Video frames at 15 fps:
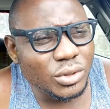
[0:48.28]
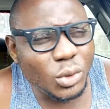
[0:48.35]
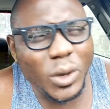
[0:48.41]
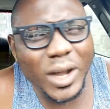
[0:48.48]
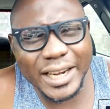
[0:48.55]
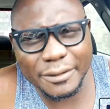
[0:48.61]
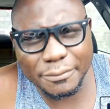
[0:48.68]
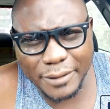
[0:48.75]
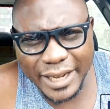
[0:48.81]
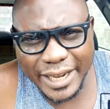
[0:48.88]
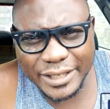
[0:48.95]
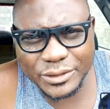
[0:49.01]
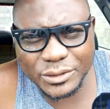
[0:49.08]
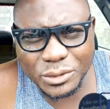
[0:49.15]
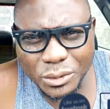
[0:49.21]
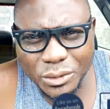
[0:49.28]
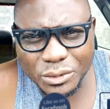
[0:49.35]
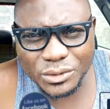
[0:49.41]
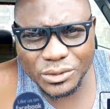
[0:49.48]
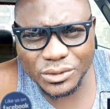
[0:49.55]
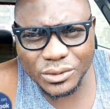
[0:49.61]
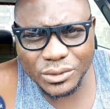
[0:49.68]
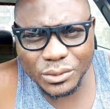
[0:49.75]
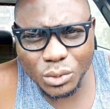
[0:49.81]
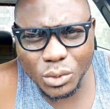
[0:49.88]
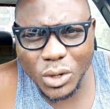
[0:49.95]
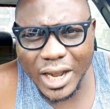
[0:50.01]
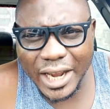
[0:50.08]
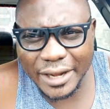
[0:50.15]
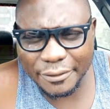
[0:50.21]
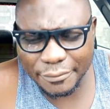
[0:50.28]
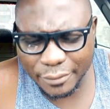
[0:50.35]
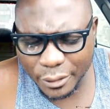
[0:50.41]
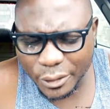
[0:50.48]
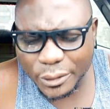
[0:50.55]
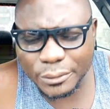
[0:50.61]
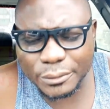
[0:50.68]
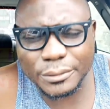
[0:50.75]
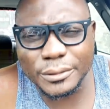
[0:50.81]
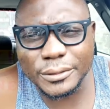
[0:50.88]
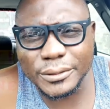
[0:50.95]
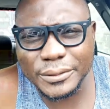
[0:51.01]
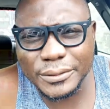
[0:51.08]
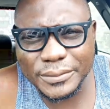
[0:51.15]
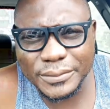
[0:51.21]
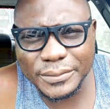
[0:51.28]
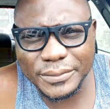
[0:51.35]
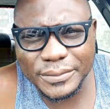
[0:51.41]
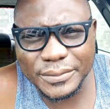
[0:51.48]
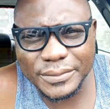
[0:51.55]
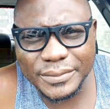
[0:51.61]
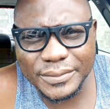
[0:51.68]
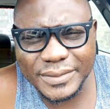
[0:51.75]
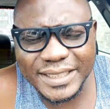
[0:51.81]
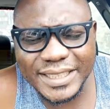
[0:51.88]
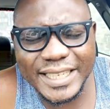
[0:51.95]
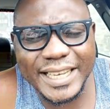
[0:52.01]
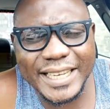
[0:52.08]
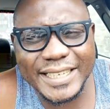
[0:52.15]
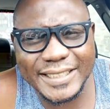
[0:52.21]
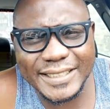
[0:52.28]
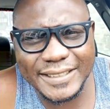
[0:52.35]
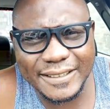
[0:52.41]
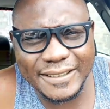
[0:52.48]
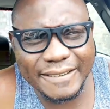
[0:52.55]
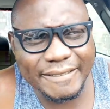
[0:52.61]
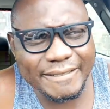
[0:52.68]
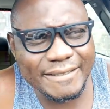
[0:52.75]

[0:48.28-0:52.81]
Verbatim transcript: to advise those who are involved. Yes.